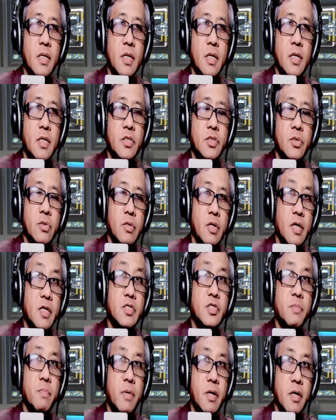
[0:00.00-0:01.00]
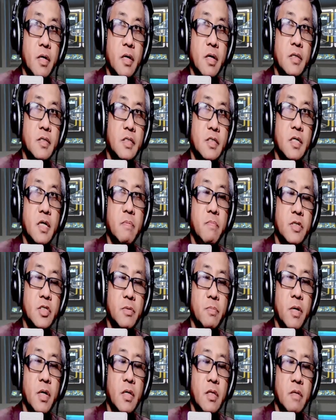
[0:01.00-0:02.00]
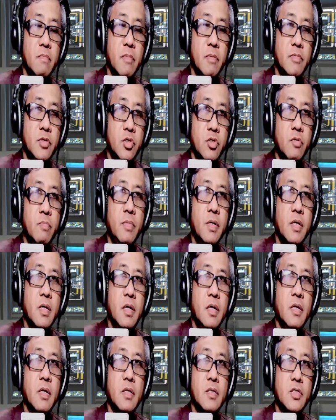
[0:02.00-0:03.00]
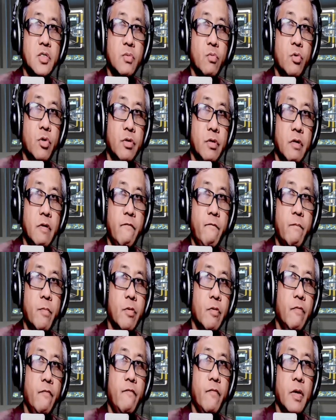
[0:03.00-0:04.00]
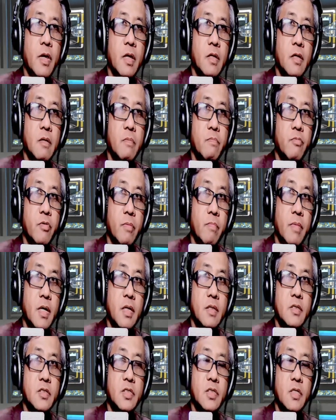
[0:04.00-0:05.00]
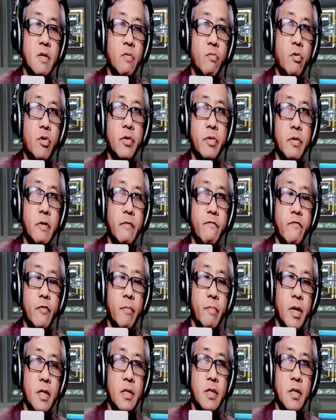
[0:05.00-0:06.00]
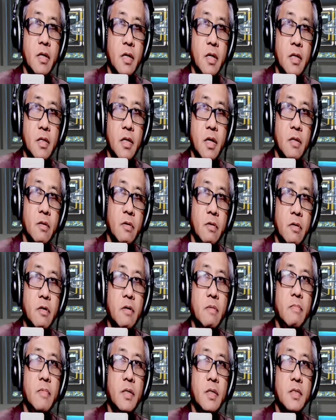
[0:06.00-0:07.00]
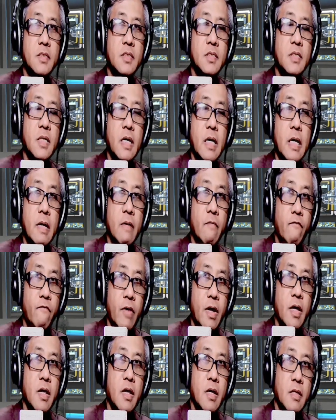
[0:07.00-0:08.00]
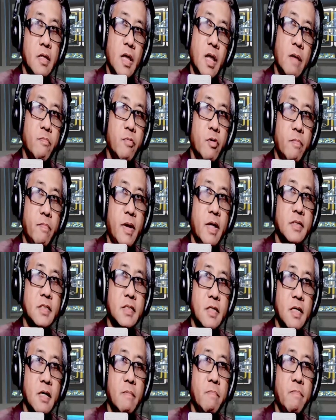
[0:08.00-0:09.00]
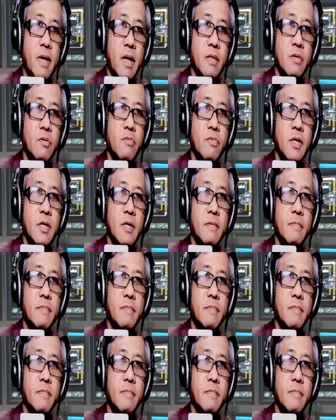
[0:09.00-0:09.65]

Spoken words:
So the Casparian strip is made up of suberin. It's waterproof and it prevents the water from entering the endodermis via the apoplastic pathway.